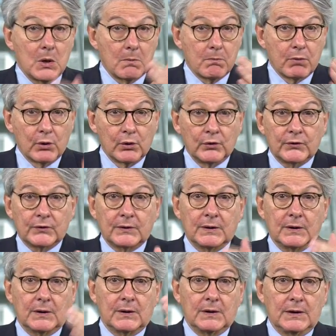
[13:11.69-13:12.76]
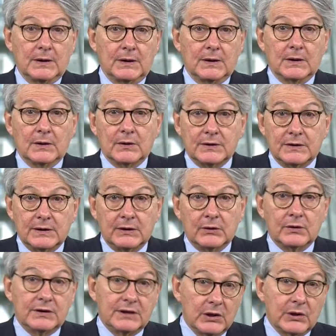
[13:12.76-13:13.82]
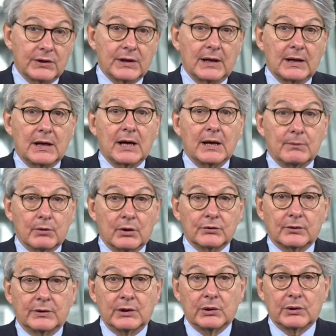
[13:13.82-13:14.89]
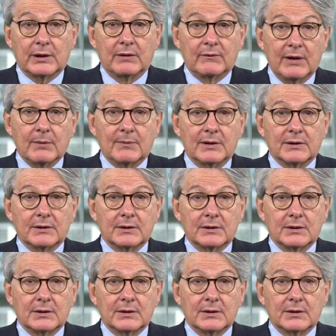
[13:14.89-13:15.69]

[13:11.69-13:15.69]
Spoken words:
both in the digital and more traditional environment.